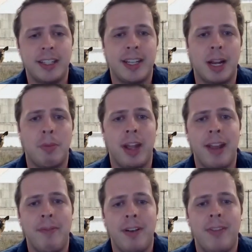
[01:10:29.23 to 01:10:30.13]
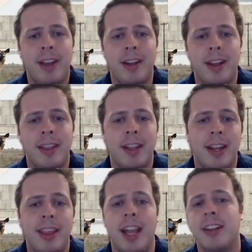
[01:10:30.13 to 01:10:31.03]
Let's Talk About Hanford event, and then
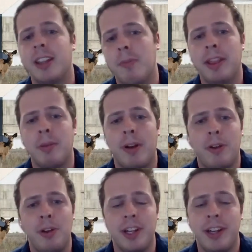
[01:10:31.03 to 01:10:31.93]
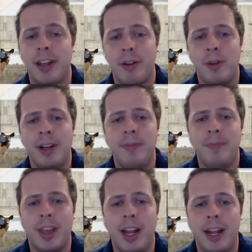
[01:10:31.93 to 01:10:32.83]
at the end of the month we're going to hold another one.
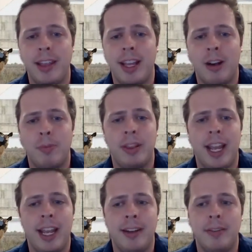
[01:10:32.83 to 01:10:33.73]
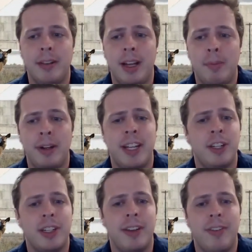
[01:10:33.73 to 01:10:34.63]
And I think the plan
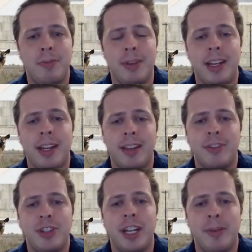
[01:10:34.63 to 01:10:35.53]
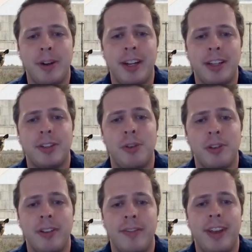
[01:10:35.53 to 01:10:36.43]
potentially for the beginning of January is to
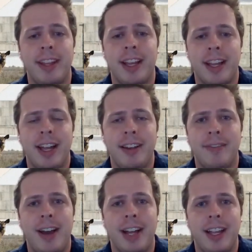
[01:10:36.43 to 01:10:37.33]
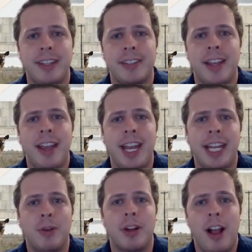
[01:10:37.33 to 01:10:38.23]
hold an event that kind of highlights
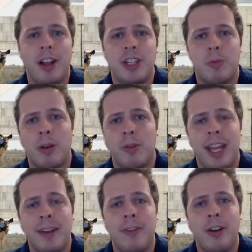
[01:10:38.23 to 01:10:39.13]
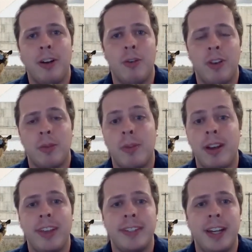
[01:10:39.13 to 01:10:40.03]
ecology's work with Hanford over the
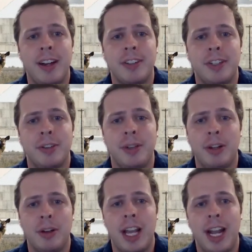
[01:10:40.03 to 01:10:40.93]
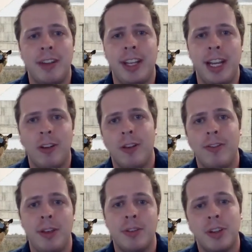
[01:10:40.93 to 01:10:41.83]
previous year. So, kind of a year in
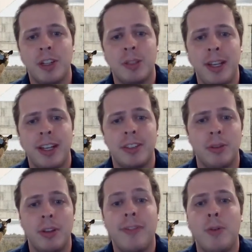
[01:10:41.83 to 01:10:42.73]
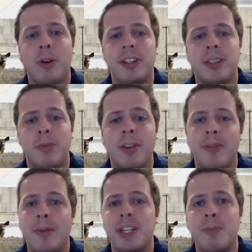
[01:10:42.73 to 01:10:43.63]
review, so to speak. So look forward to more
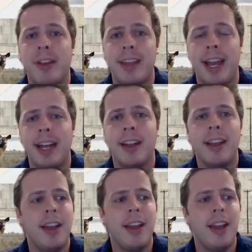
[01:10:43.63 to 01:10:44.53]
information about that.